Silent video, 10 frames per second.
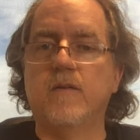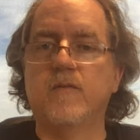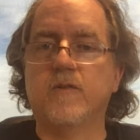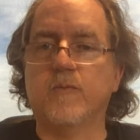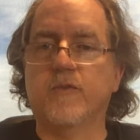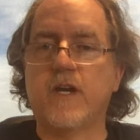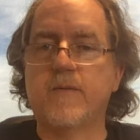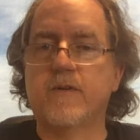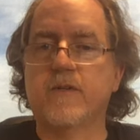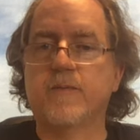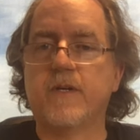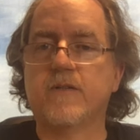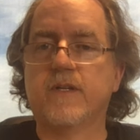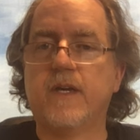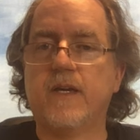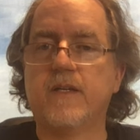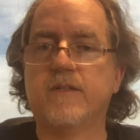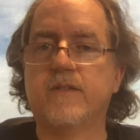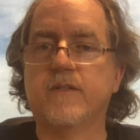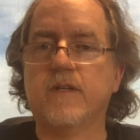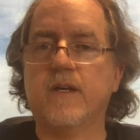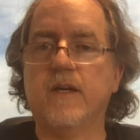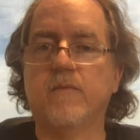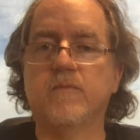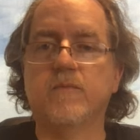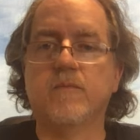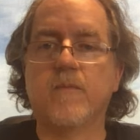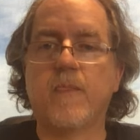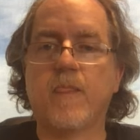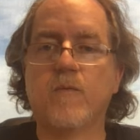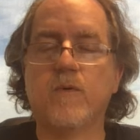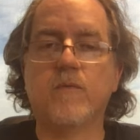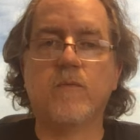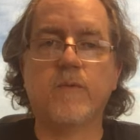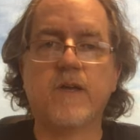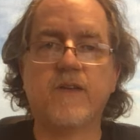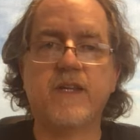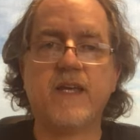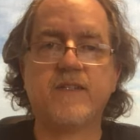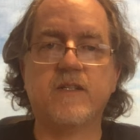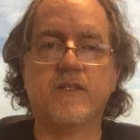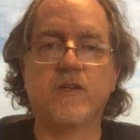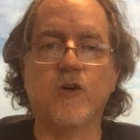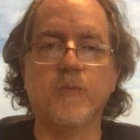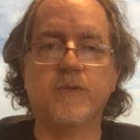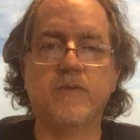So parameter, special case. When we have a nested scope,